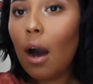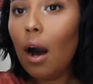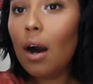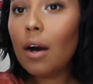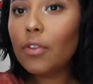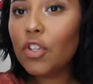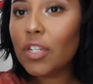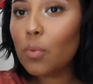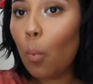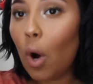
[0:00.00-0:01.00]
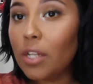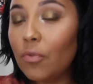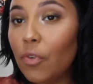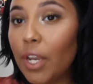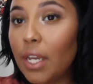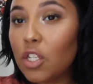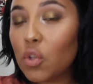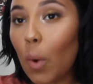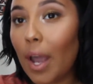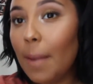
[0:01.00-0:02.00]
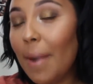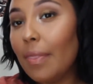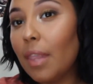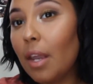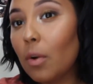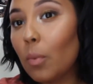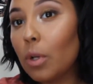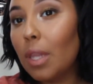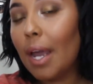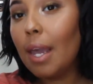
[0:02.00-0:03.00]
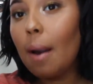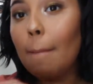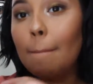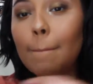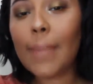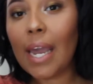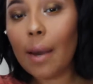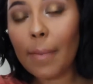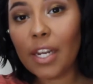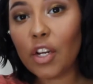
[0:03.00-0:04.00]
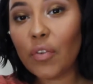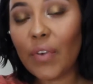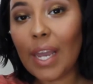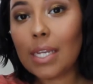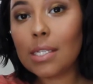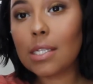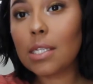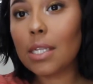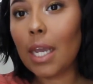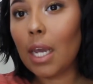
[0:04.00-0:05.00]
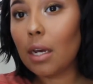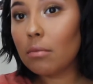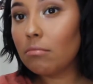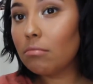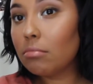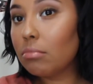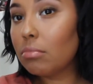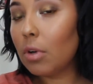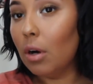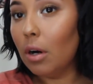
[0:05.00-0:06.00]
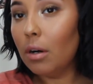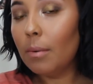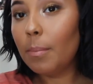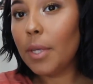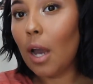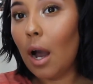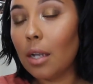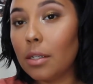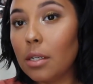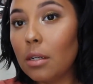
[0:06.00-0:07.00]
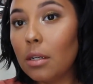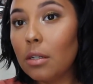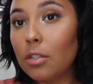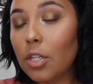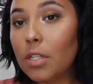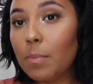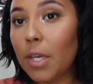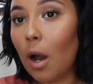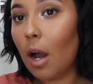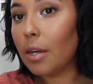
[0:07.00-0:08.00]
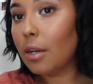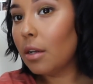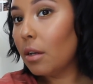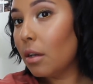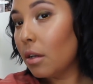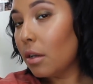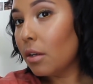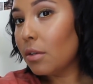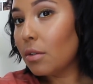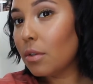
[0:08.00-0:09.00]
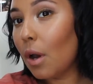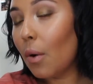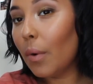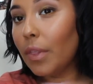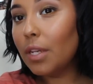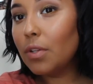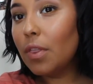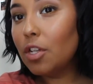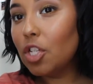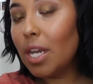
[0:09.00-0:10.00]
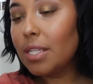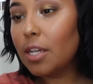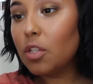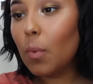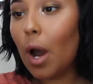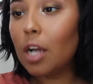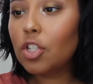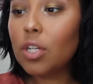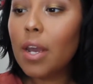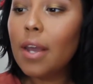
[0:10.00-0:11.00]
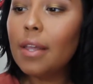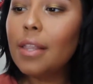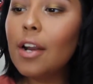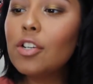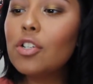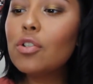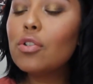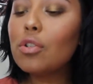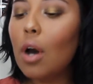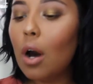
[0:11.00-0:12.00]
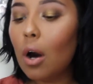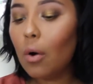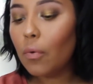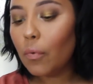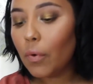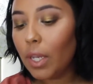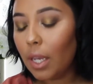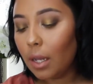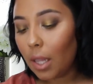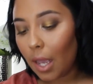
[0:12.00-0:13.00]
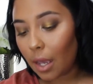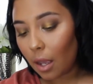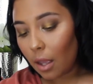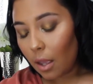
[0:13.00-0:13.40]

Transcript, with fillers: oh, just one freaking swipe and they were like bam in your face. Like, oh, beyond. Just beyond. So these are the shades I swatched. They are just so freaking like